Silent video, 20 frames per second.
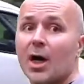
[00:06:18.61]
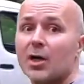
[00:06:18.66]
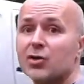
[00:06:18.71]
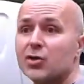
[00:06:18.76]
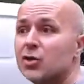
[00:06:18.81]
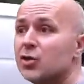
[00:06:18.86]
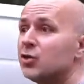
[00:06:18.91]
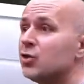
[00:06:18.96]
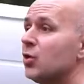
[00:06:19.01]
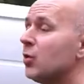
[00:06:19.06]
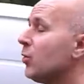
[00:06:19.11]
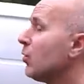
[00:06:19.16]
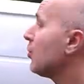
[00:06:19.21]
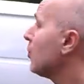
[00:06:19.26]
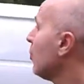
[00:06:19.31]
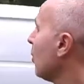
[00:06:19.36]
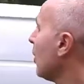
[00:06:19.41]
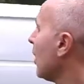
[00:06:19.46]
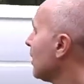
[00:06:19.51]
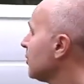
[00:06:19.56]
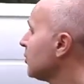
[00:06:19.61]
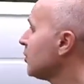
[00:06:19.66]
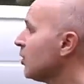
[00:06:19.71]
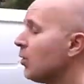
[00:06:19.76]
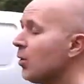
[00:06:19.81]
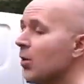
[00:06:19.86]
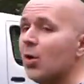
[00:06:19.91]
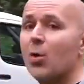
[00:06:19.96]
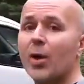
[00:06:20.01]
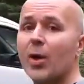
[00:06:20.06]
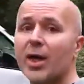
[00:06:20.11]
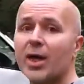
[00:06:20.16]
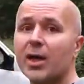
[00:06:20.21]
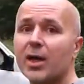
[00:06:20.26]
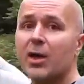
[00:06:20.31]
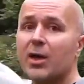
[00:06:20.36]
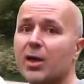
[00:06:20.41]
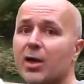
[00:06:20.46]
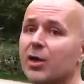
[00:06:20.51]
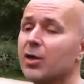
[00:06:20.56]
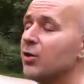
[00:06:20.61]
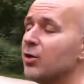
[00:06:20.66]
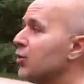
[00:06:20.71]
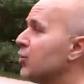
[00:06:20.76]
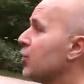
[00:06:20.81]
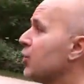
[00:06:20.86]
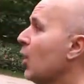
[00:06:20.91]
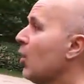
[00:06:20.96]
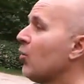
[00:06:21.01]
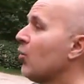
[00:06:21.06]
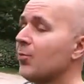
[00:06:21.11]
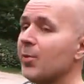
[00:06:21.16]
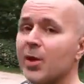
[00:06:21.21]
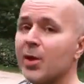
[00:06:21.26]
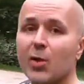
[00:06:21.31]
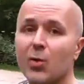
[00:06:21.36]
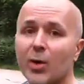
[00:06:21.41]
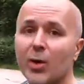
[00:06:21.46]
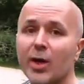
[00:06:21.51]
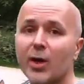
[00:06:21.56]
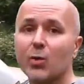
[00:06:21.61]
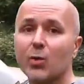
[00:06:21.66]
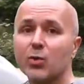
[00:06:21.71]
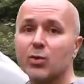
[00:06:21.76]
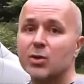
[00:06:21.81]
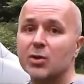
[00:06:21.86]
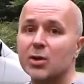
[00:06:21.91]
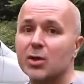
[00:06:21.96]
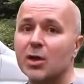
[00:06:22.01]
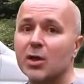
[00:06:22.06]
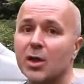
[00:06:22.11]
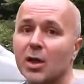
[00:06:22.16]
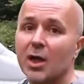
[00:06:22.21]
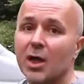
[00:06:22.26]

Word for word: I just do, thought I'd do a quick uh, show of my new wheels